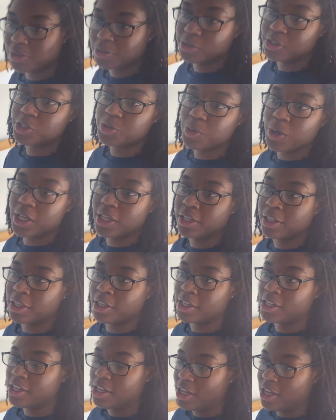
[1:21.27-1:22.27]
we're sweating,
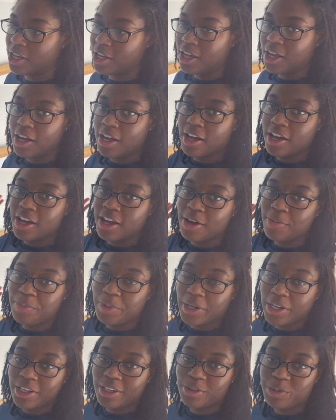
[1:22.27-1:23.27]

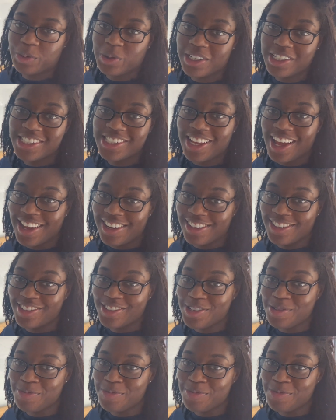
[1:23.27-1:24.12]
but we're excited to